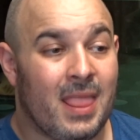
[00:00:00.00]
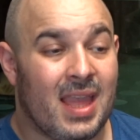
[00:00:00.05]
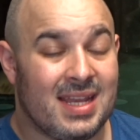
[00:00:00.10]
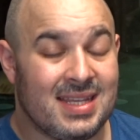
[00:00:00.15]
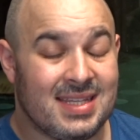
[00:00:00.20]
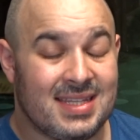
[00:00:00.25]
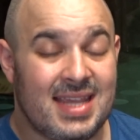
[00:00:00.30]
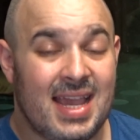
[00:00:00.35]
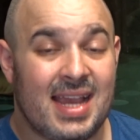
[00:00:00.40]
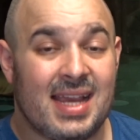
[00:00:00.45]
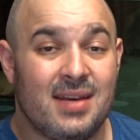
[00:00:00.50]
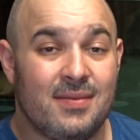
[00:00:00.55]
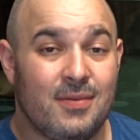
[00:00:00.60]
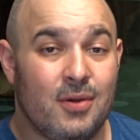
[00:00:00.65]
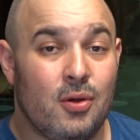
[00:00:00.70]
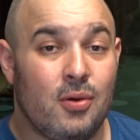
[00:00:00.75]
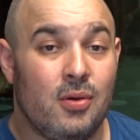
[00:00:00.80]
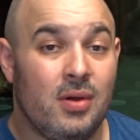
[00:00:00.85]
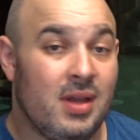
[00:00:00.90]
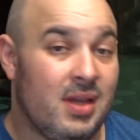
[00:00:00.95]
And second of
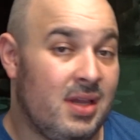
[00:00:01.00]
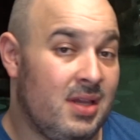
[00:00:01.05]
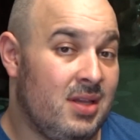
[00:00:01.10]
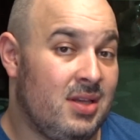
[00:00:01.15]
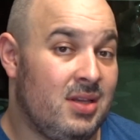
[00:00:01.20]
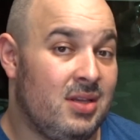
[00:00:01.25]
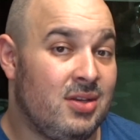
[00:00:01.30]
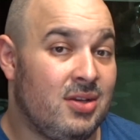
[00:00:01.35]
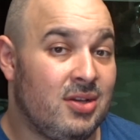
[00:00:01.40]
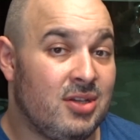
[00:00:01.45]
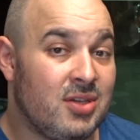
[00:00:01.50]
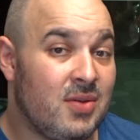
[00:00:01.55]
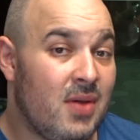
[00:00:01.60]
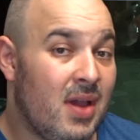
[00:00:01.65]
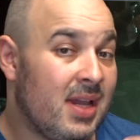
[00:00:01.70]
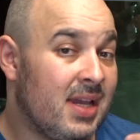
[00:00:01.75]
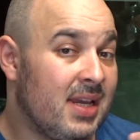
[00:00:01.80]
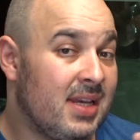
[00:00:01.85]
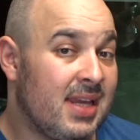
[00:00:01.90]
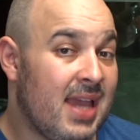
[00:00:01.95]
all, just so
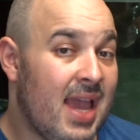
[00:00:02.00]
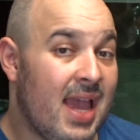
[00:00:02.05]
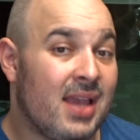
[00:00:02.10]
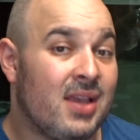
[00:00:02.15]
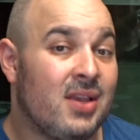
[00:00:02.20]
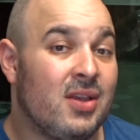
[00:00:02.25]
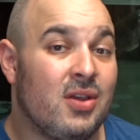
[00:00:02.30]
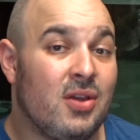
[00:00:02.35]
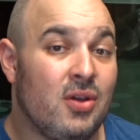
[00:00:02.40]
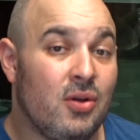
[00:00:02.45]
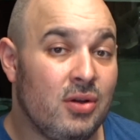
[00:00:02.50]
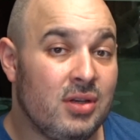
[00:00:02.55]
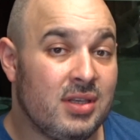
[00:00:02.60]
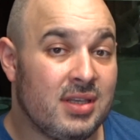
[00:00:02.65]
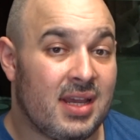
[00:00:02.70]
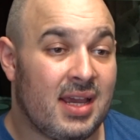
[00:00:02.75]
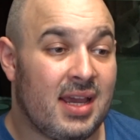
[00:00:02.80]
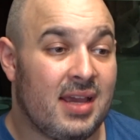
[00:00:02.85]
I can get a good